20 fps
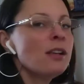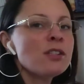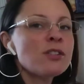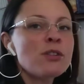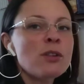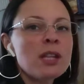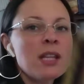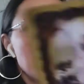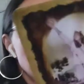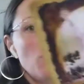
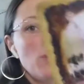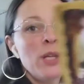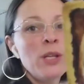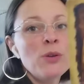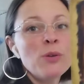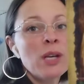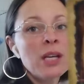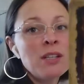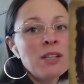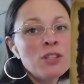So that when
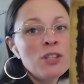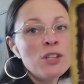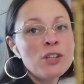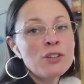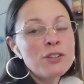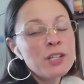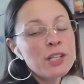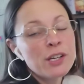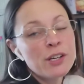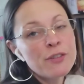you get to
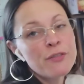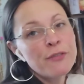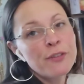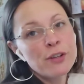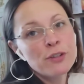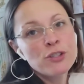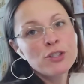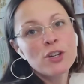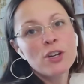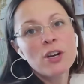your near
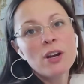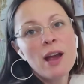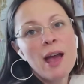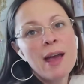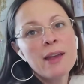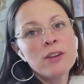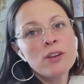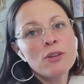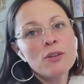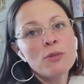future
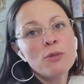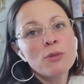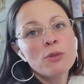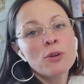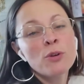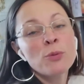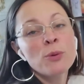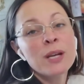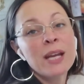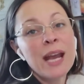and you're
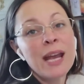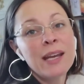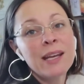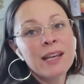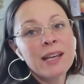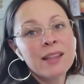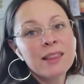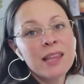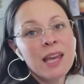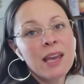
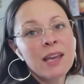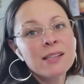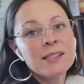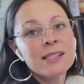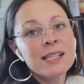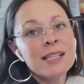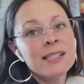creating things,